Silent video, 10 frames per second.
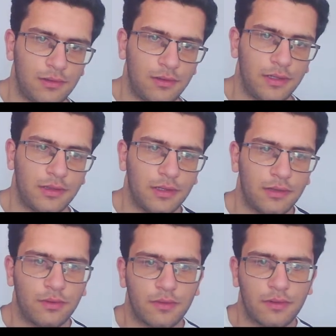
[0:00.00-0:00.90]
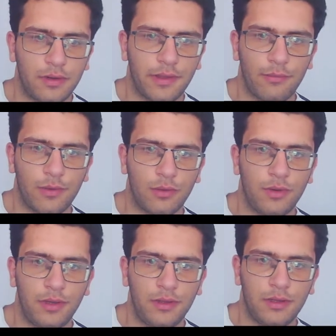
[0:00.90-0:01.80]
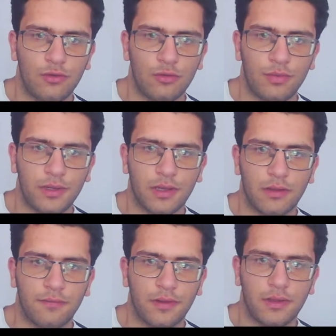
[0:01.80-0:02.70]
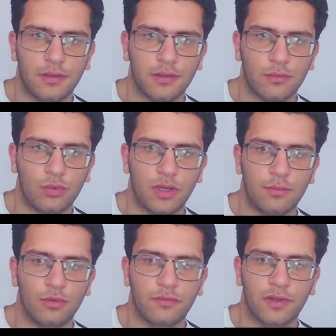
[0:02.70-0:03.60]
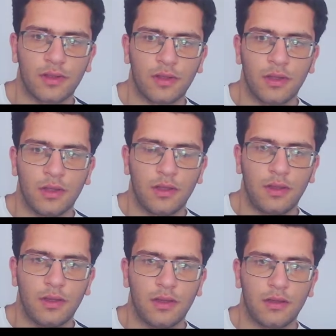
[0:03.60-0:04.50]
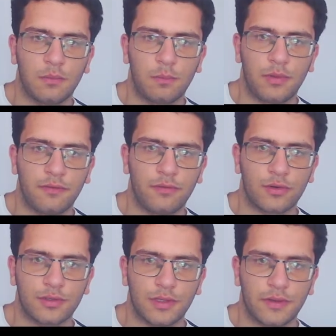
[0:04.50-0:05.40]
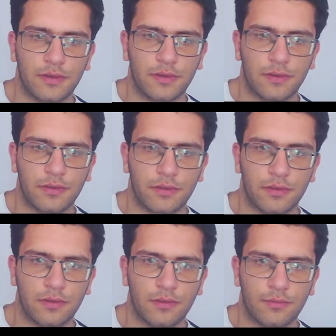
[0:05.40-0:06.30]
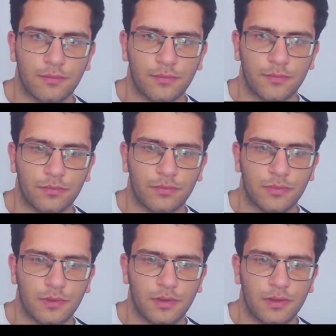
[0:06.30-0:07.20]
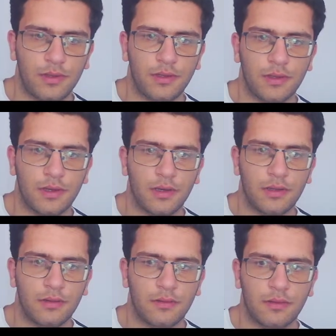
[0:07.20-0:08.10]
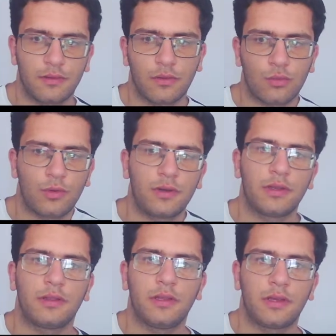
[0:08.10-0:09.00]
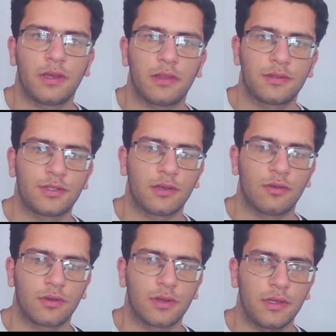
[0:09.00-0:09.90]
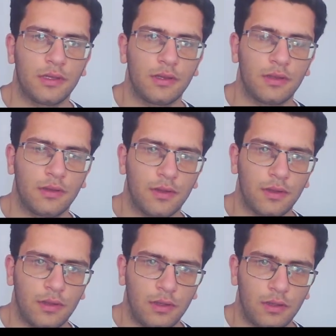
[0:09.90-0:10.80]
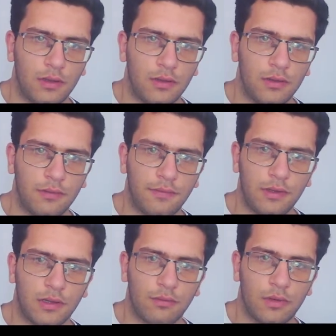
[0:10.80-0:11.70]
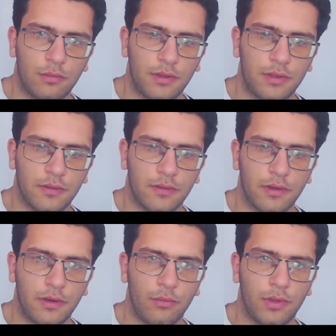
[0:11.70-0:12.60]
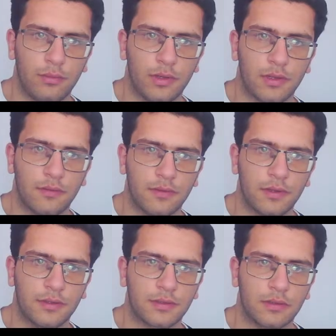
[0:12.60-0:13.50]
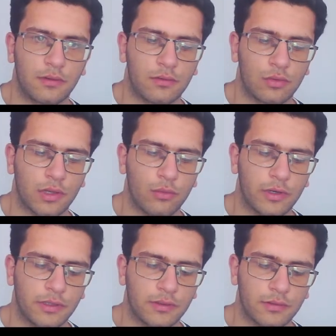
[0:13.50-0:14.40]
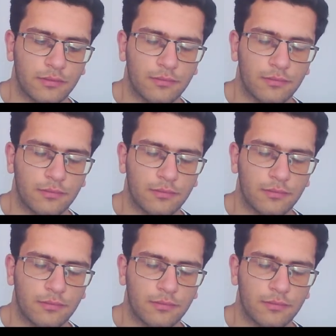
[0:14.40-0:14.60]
Alright, that was tricky one. We needed to bring, I think, one move before this king square that he can't check, okay? I think I will win this anyway, but after rook e1.